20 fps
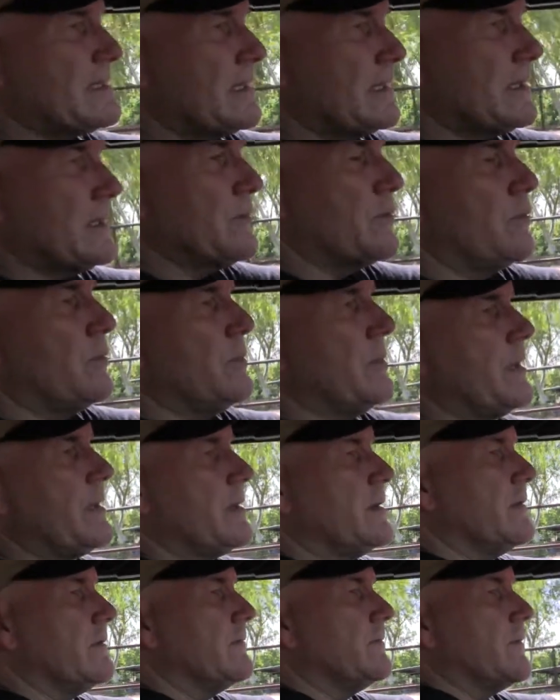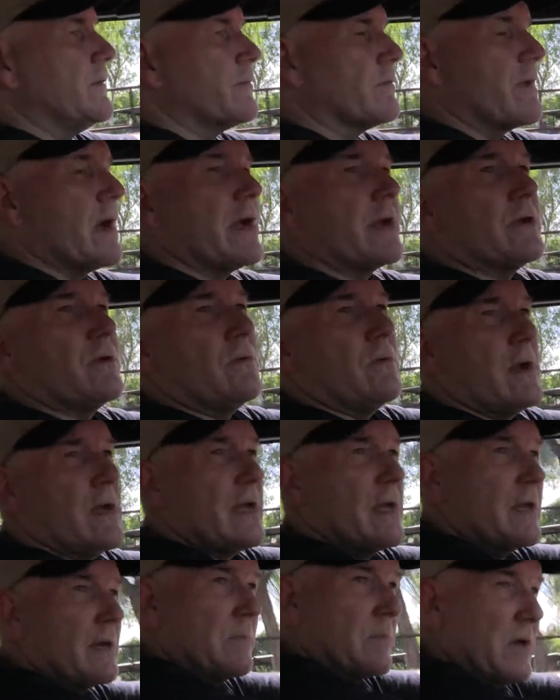little bit of the ride
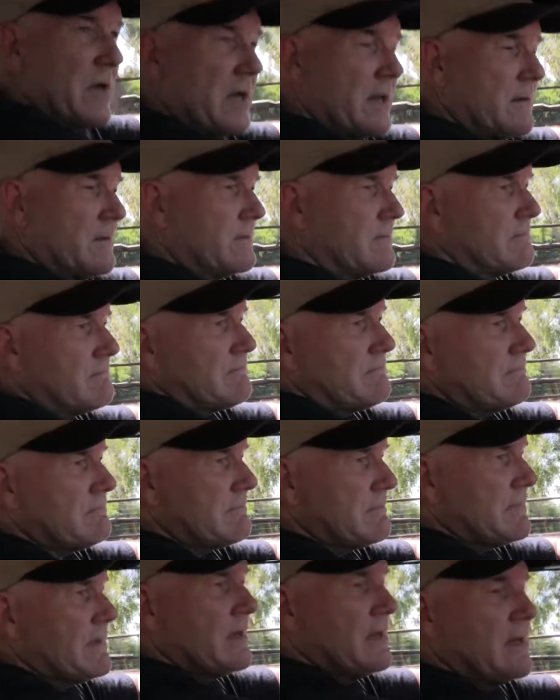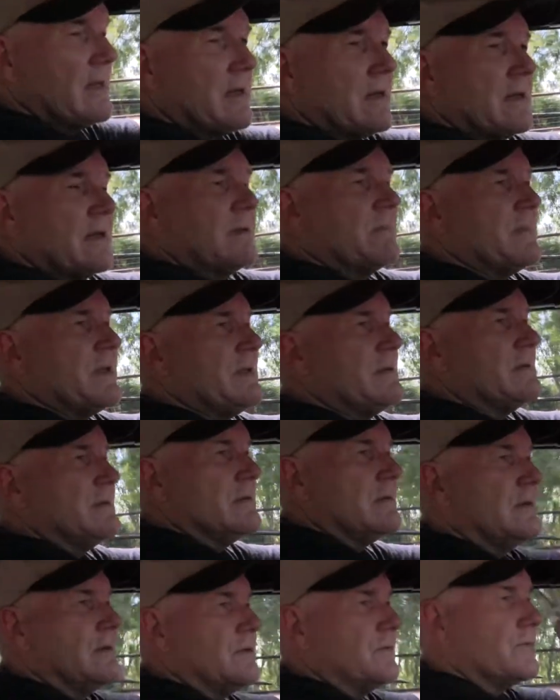away, but I mean,
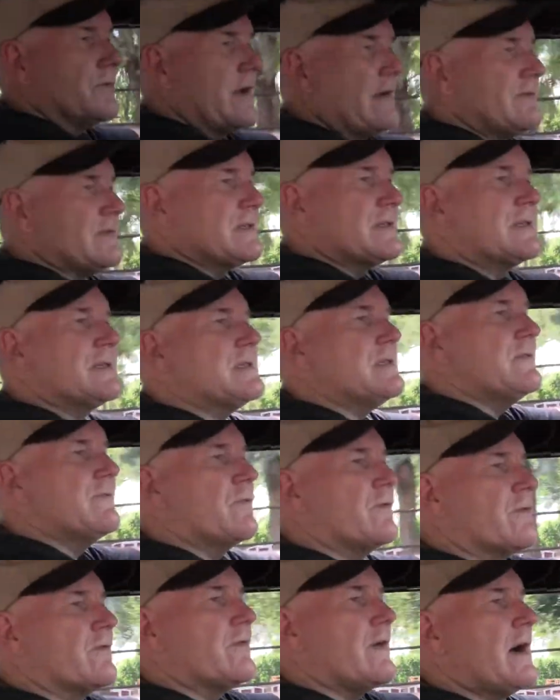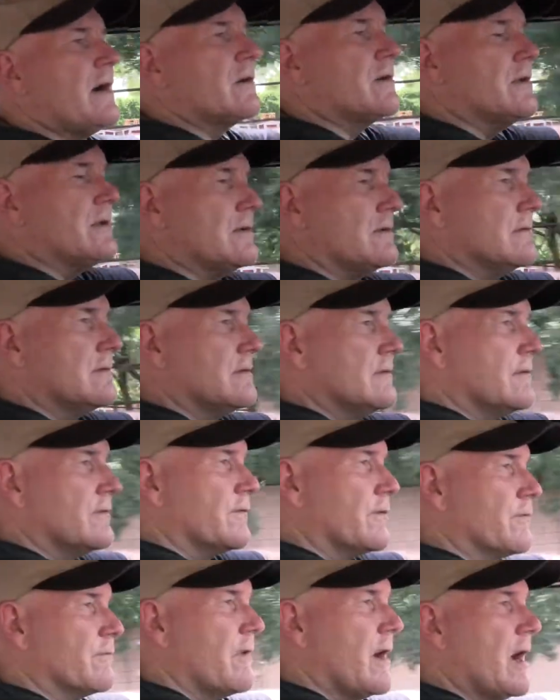you don't drive a 64 Falcon
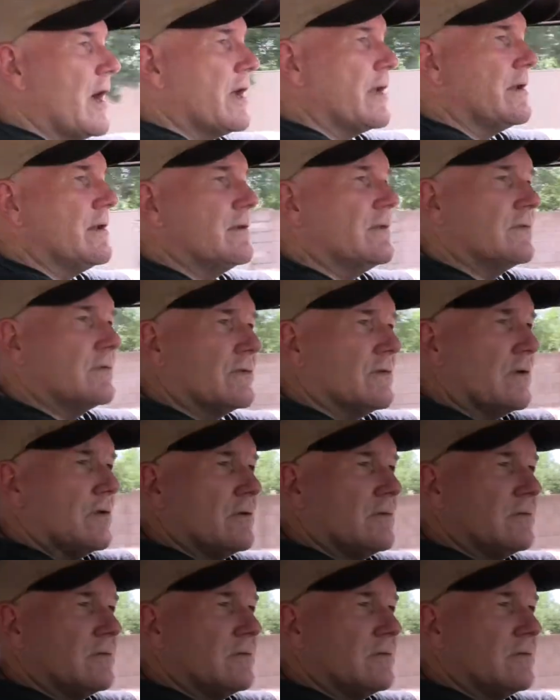for ride. So